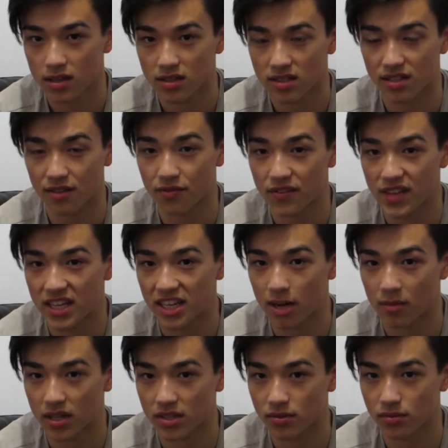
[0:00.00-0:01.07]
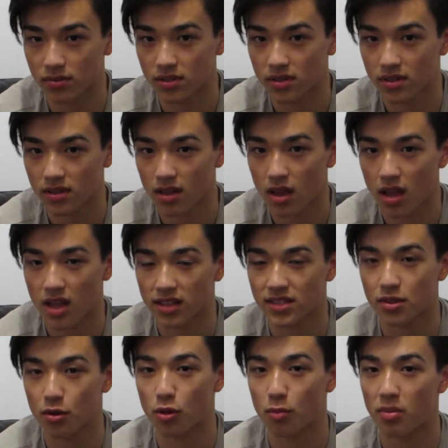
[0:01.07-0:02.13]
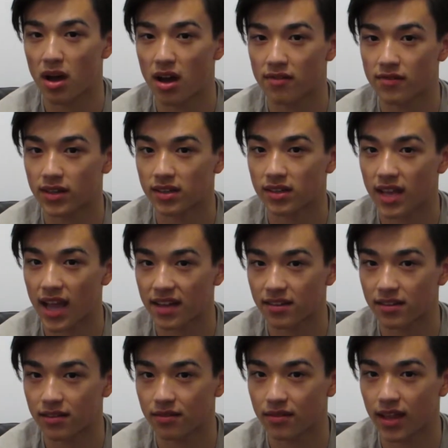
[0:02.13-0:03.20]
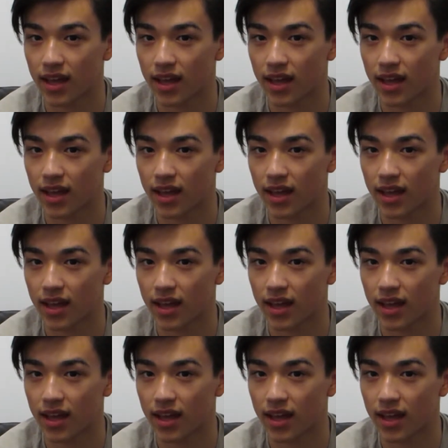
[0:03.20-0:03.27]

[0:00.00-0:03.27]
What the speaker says: to feed our muscles, and so the perfect candidate for